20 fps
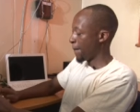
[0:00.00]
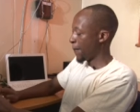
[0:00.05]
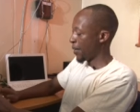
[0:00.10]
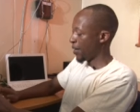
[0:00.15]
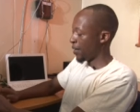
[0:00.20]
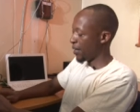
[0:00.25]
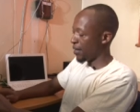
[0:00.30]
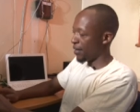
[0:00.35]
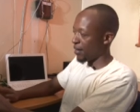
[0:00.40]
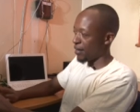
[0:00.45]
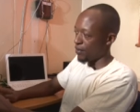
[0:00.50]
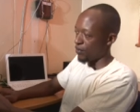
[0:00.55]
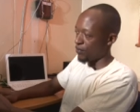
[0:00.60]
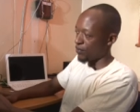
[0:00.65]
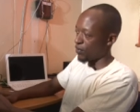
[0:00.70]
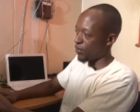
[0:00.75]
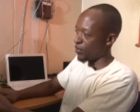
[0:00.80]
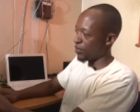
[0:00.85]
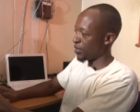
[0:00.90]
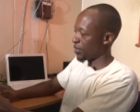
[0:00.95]
Then, of
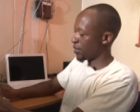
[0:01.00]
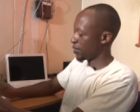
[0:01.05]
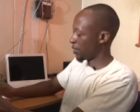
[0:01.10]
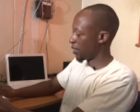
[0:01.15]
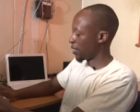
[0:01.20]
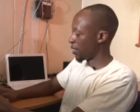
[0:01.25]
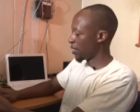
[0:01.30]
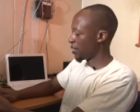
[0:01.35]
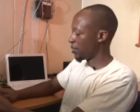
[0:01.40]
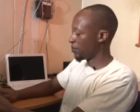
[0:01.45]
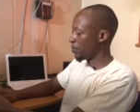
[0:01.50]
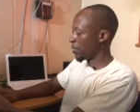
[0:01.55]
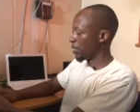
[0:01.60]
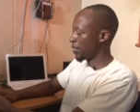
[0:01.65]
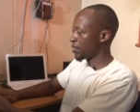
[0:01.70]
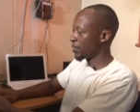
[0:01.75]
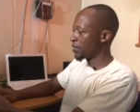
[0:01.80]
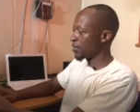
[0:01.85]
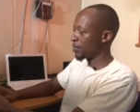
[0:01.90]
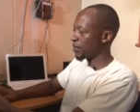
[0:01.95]
course, it's a car, the
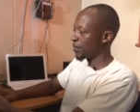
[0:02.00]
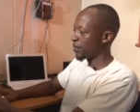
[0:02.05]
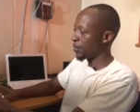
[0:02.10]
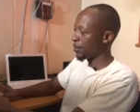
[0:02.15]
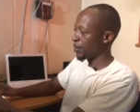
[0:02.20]
place.